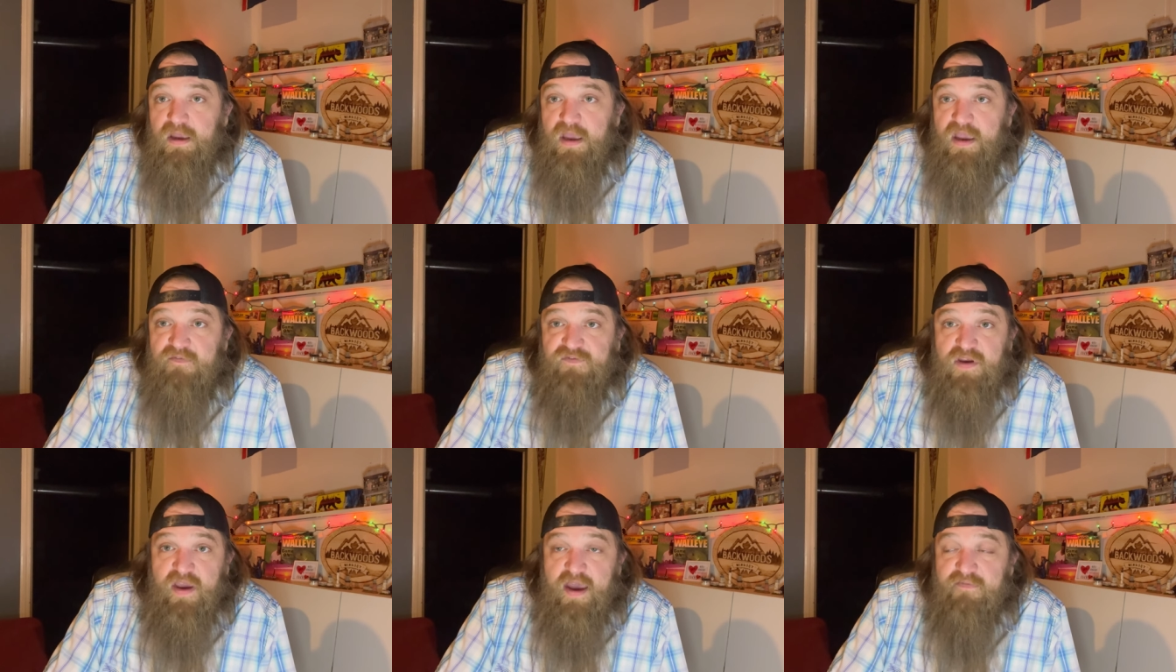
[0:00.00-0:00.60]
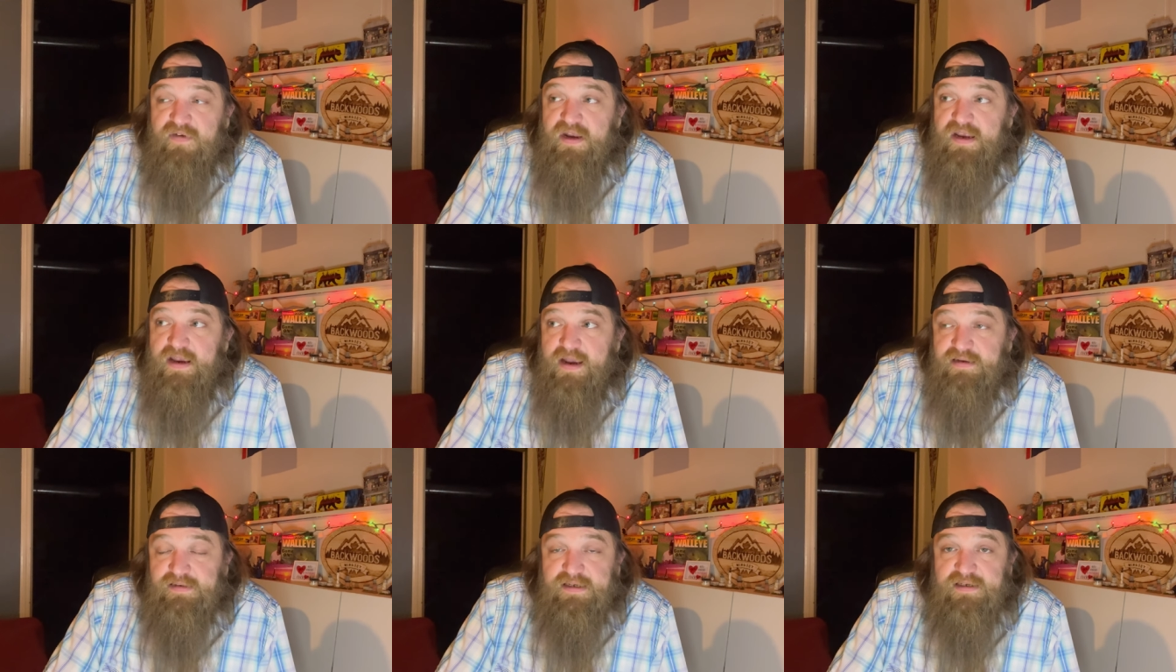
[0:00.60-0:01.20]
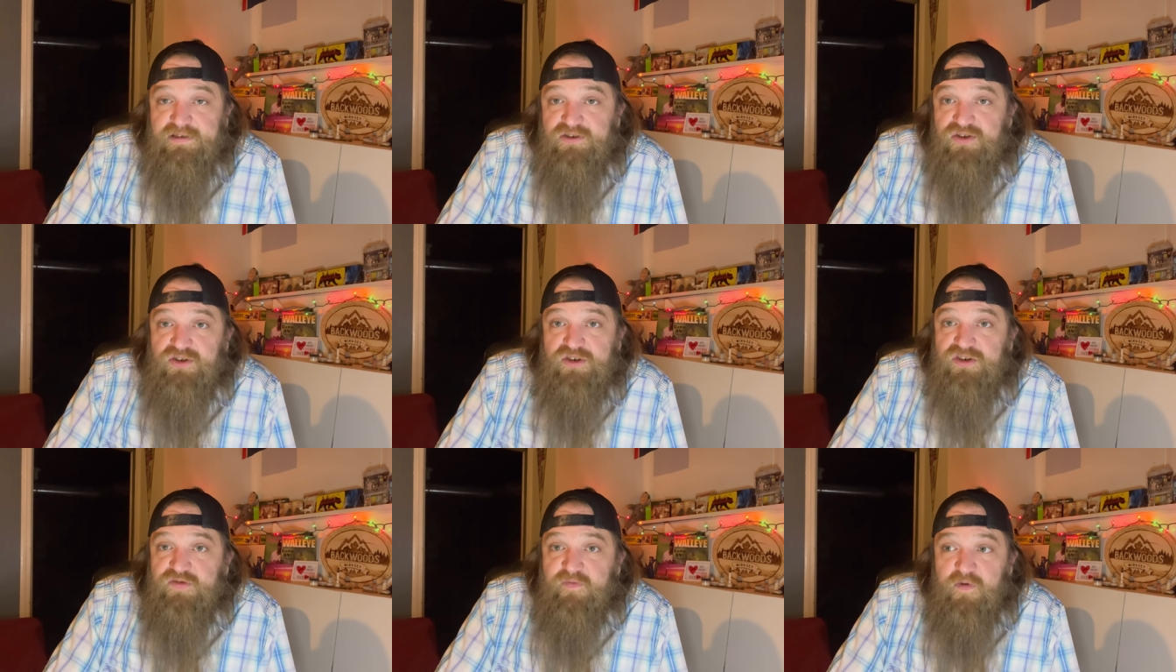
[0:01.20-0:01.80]
If you have any ideas
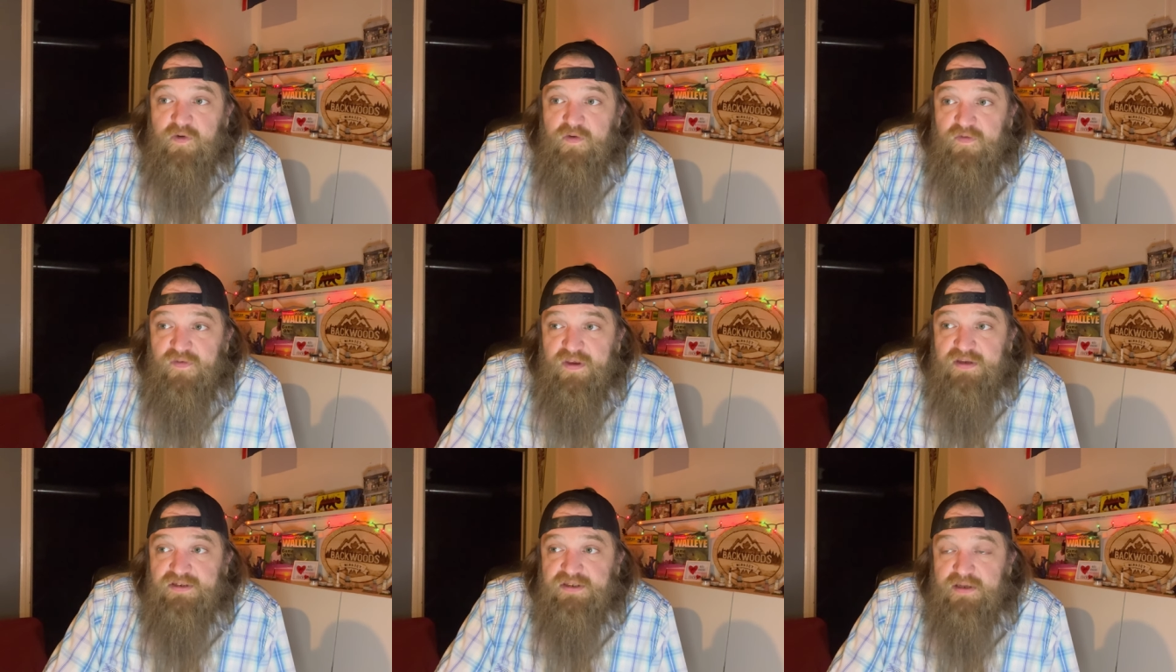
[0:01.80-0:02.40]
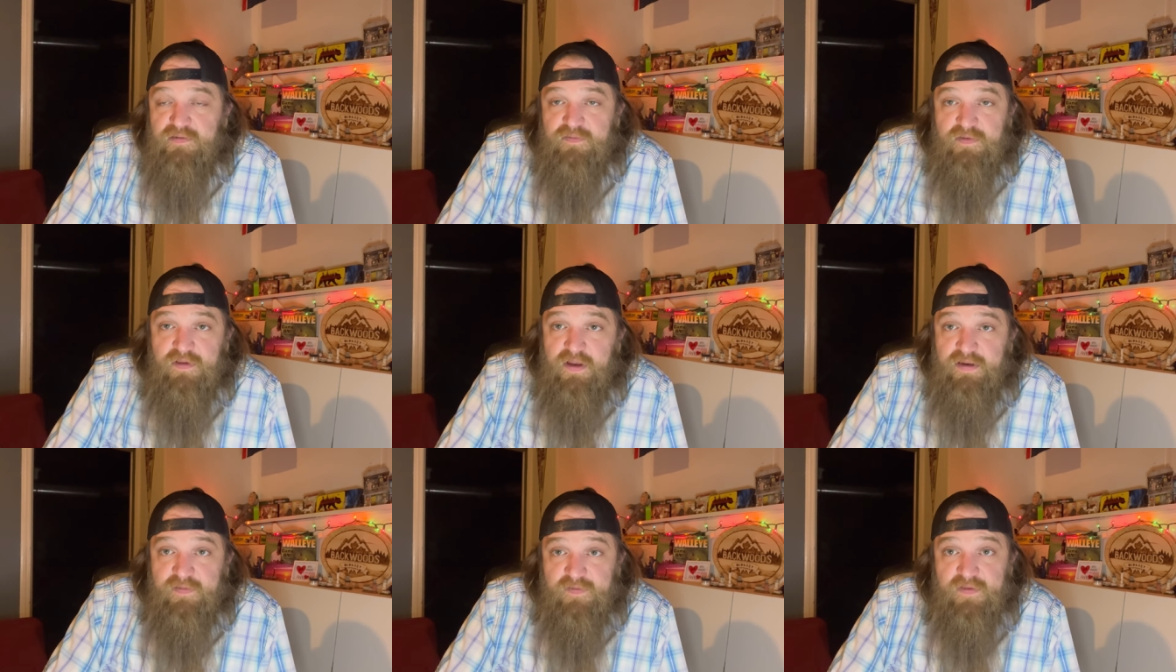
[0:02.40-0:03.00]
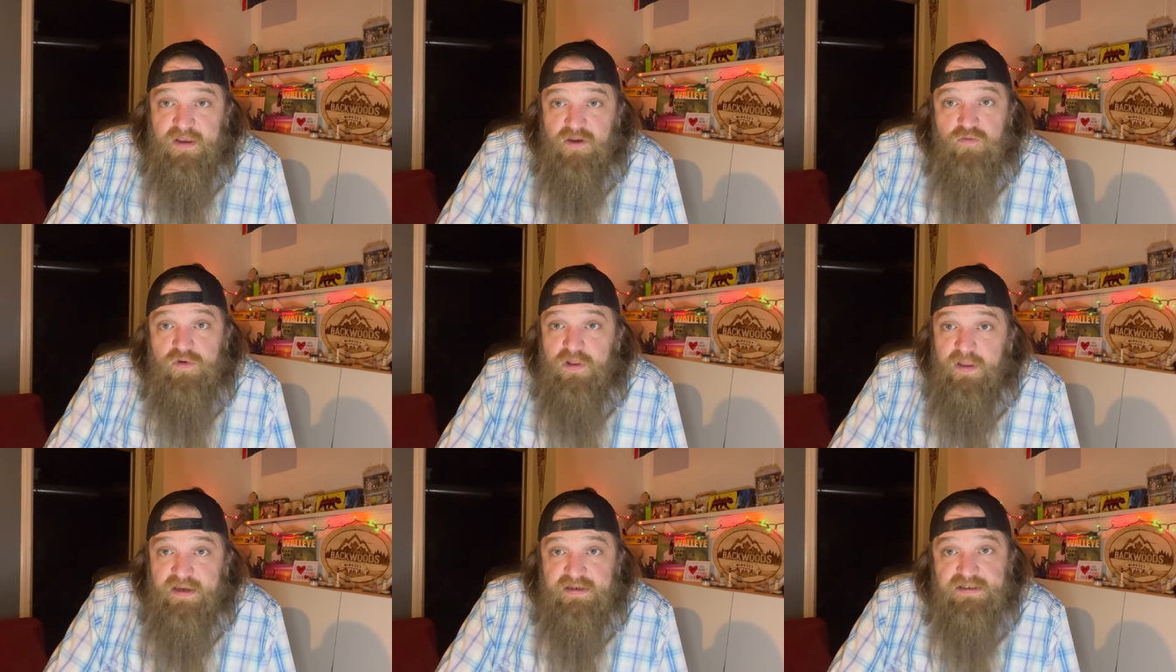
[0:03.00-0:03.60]
just for things that like that you would
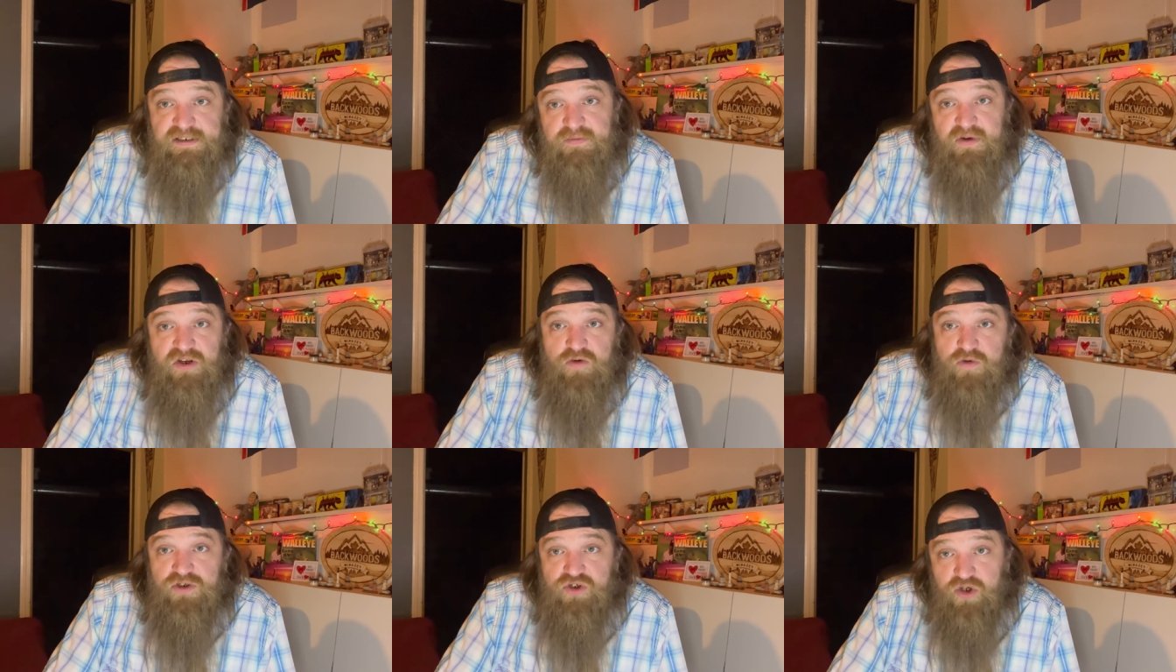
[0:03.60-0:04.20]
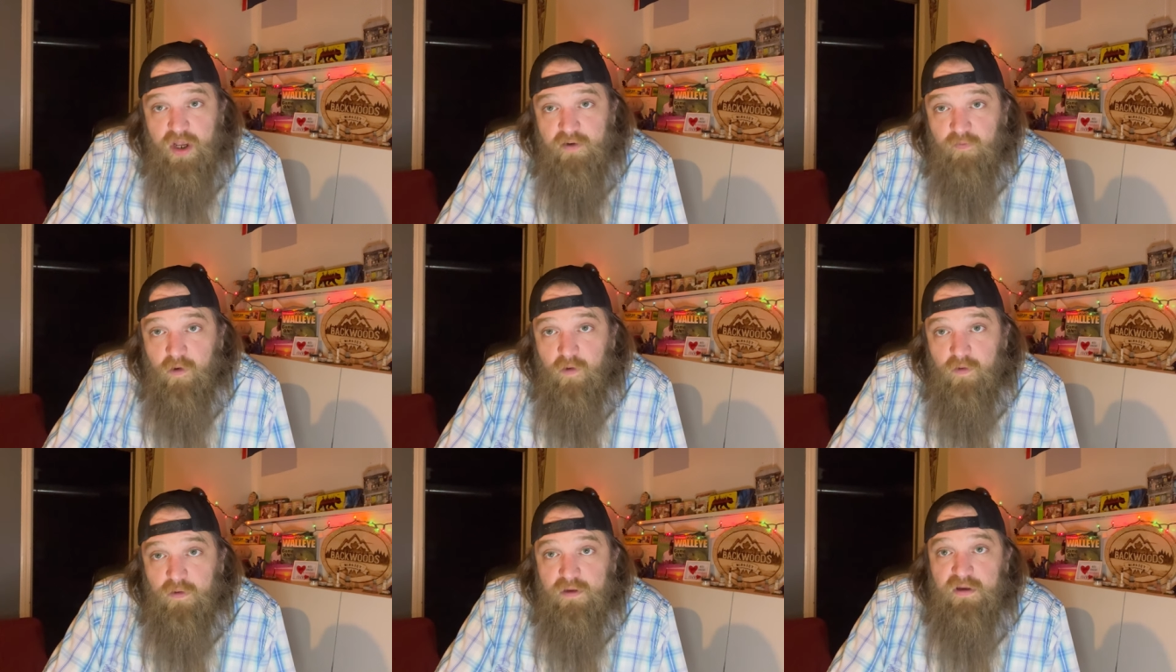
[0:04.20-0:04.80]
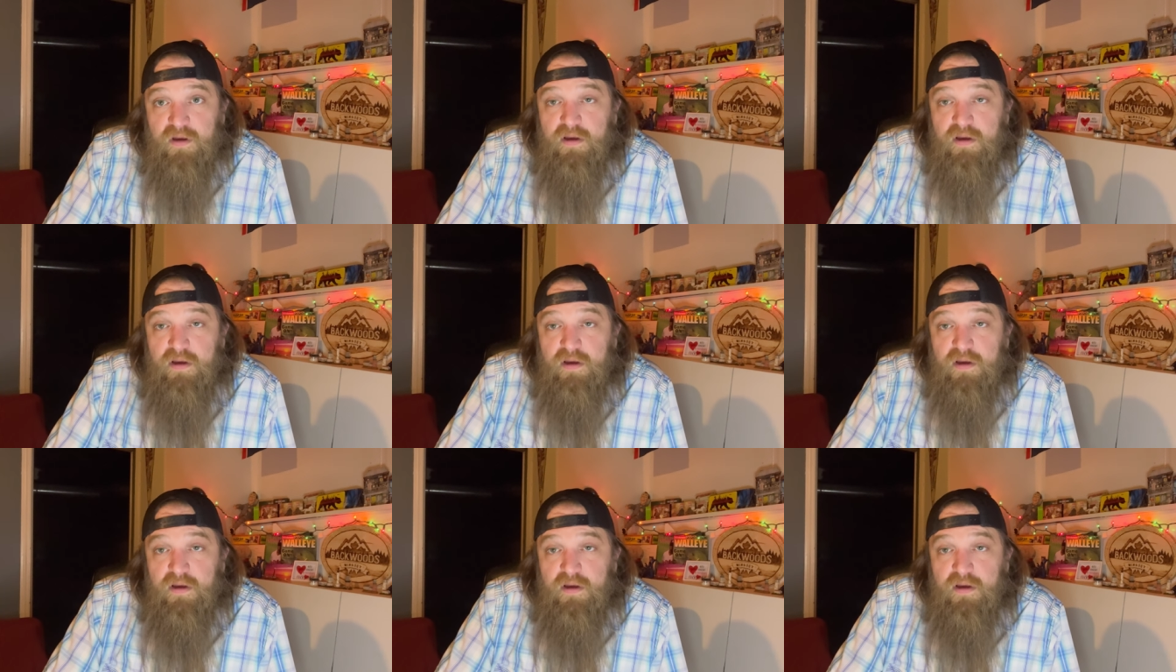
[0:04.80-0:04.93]
like to see me do in general,